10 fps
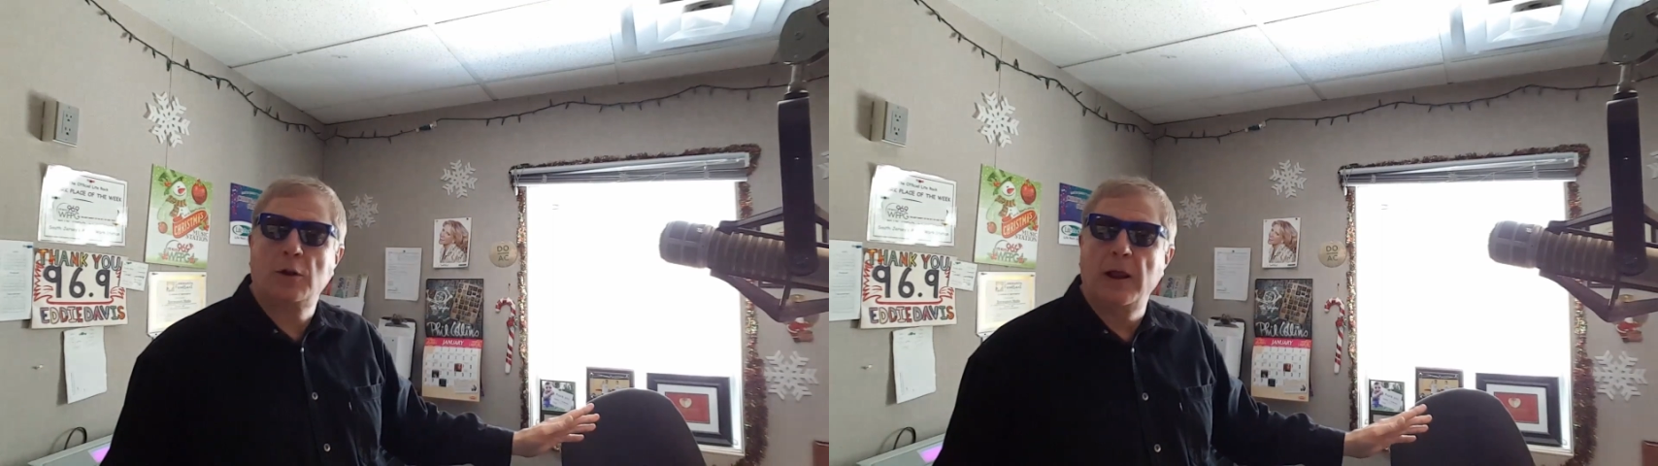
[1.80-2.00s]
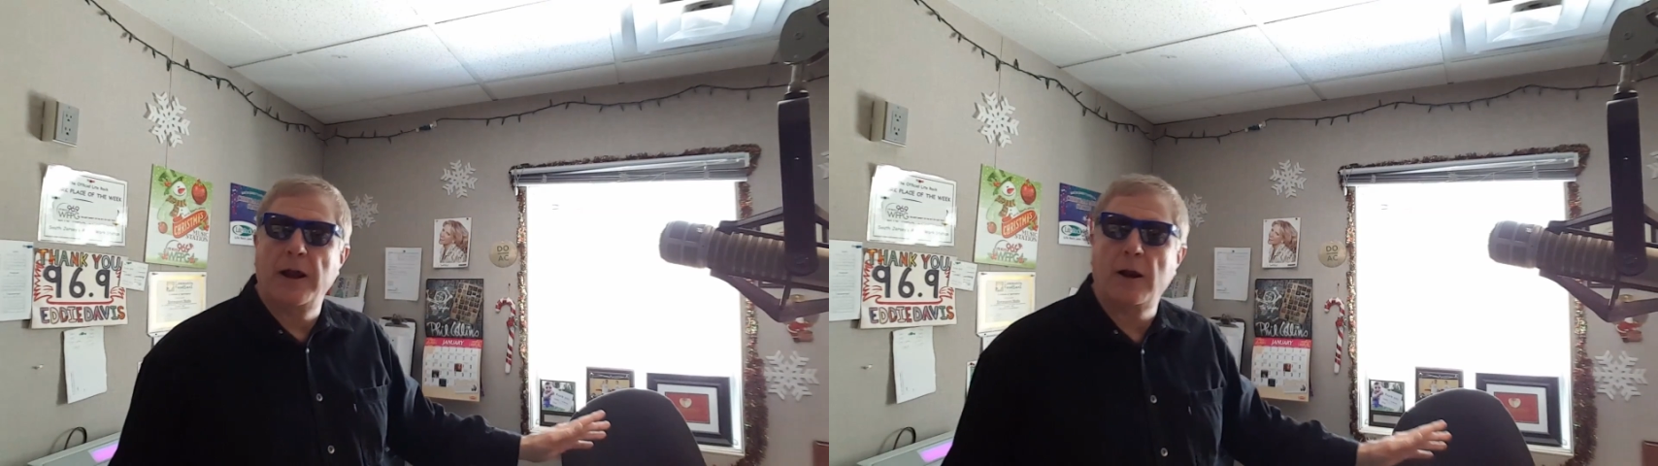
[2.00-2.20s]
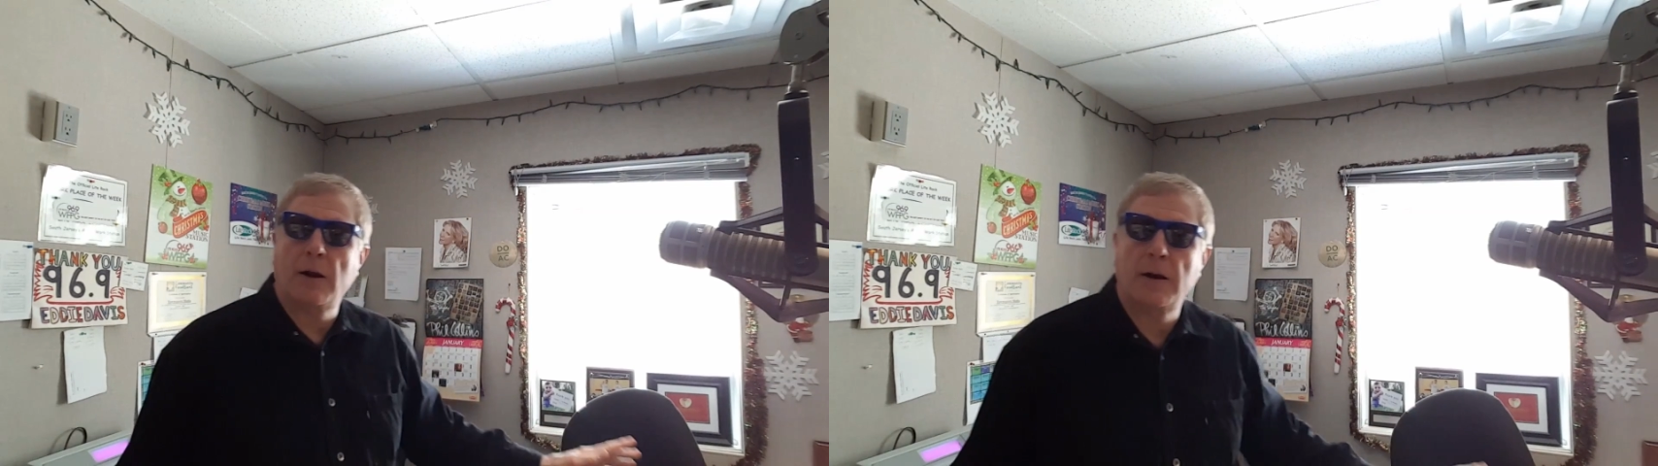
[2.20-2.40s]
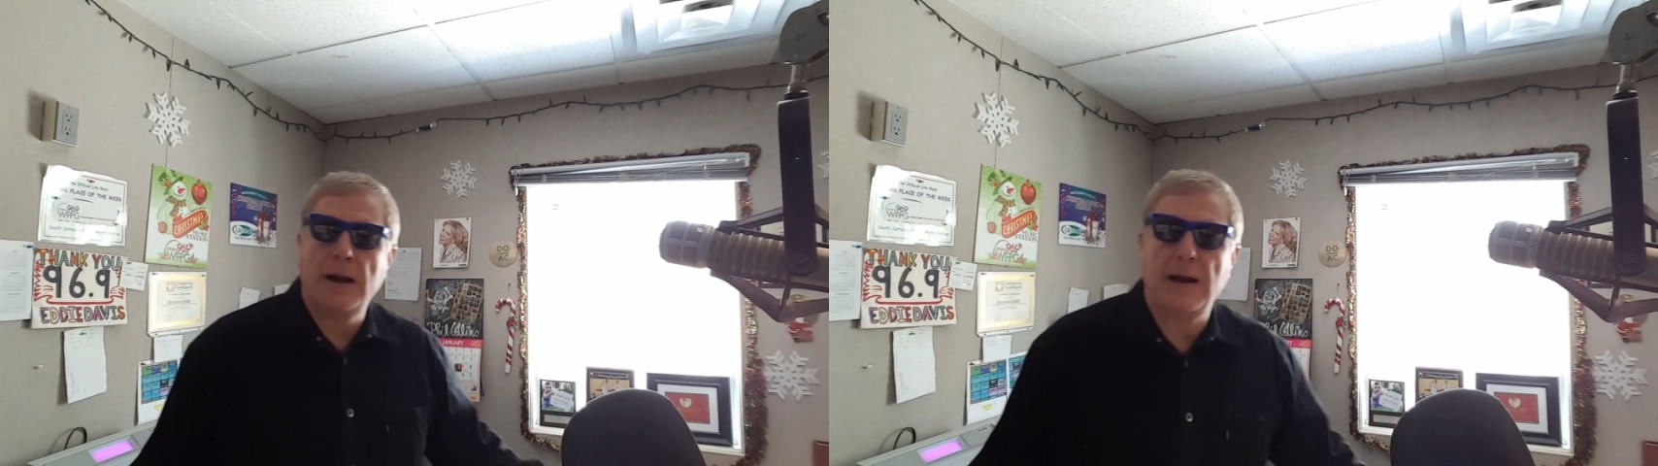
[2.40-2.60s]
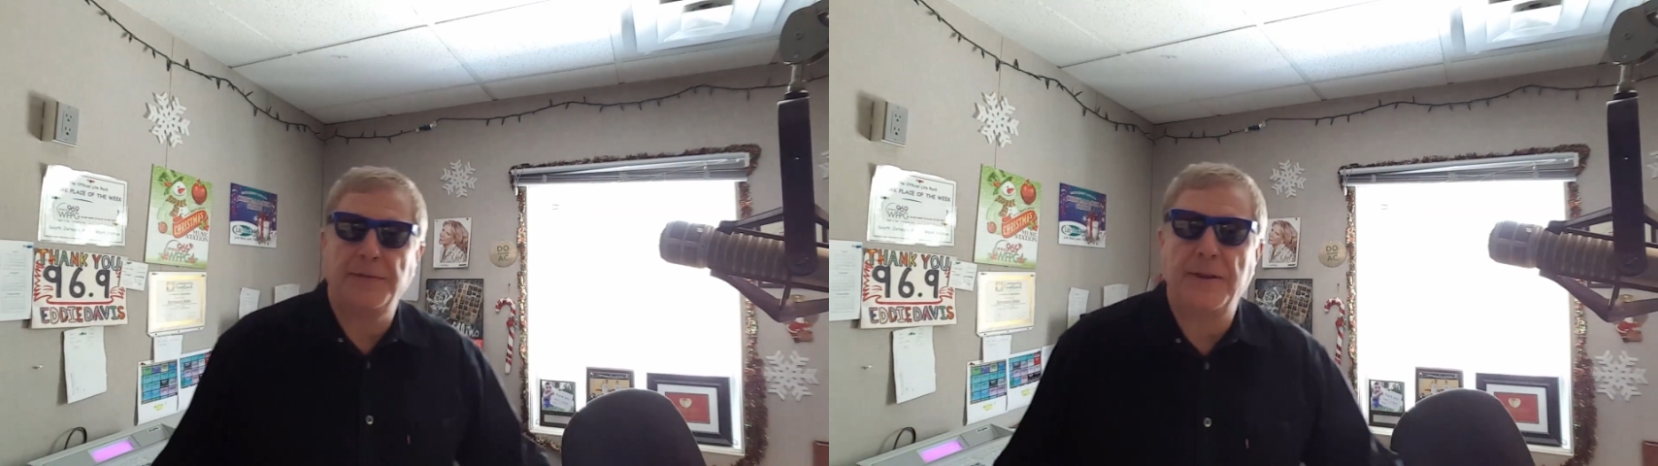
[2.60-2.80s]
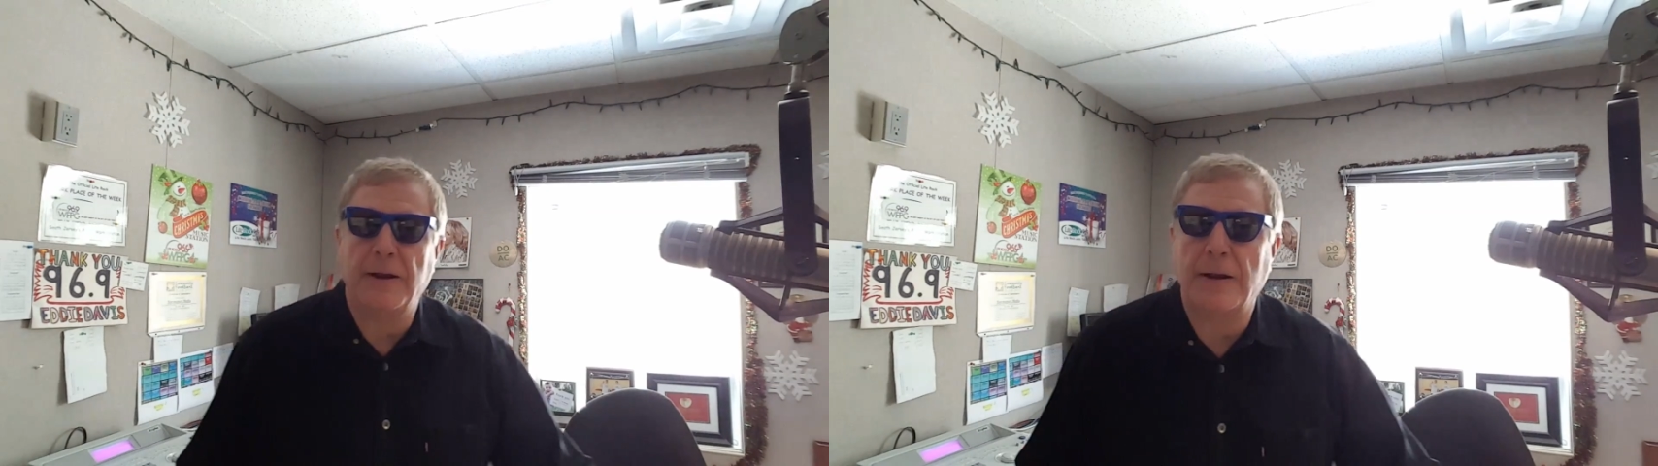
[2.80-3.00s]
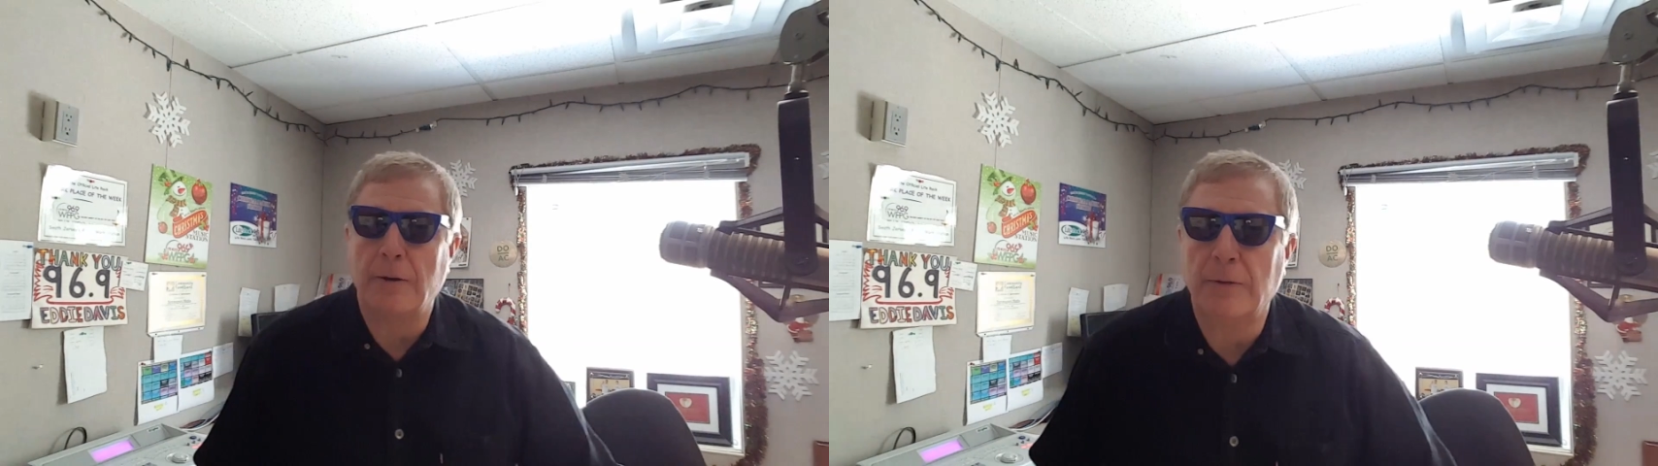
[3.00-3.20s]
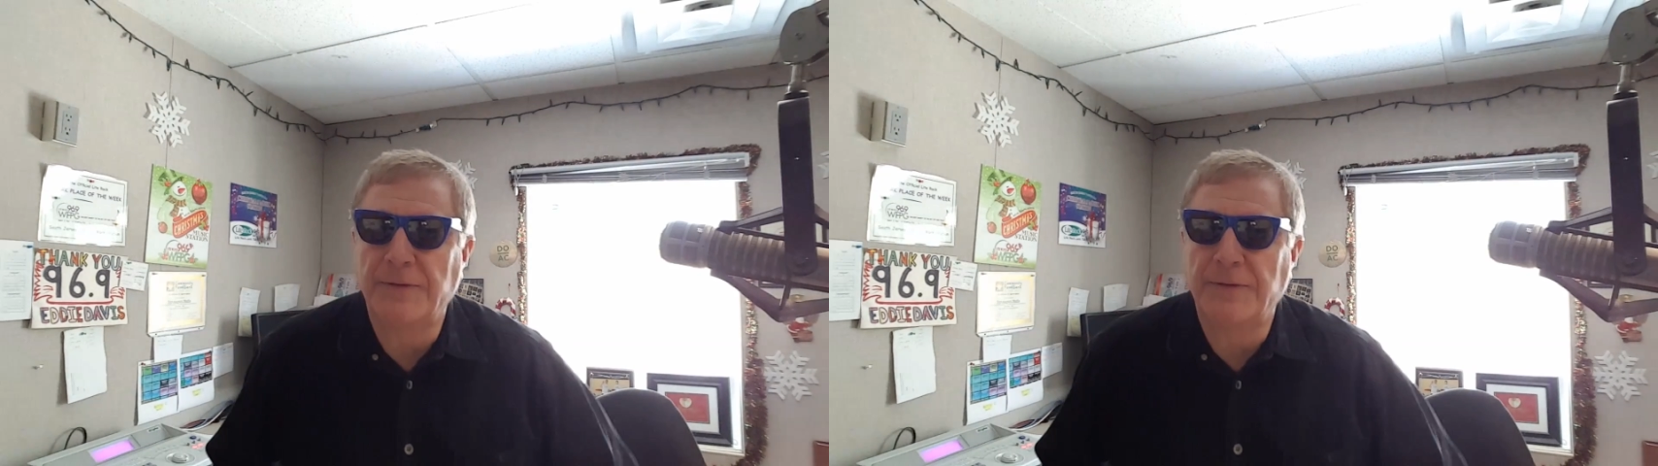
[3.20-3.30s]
glare out there